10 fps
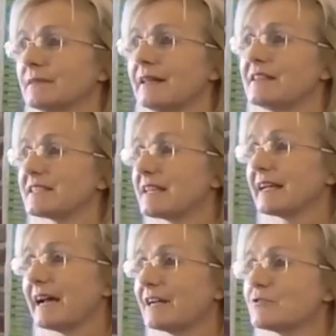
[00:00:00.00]
And the
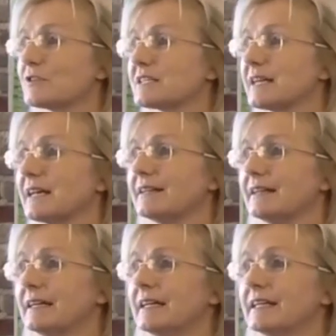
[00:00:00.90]
psychiatrist said,
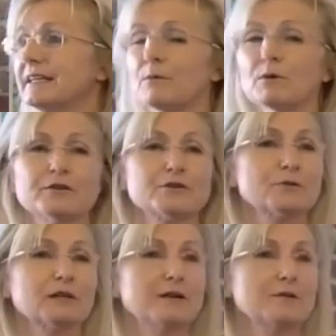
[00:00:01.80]
yeah, well, there's
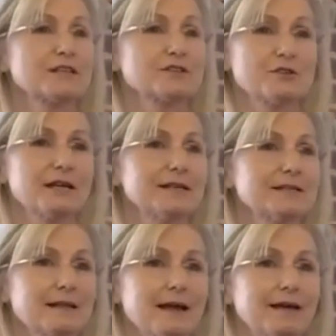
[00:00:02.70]
really no such thing
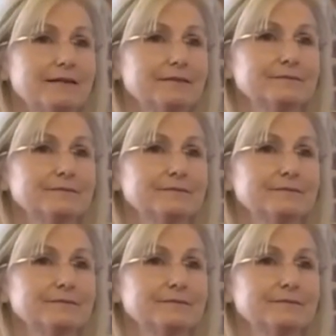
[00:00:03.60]
as that.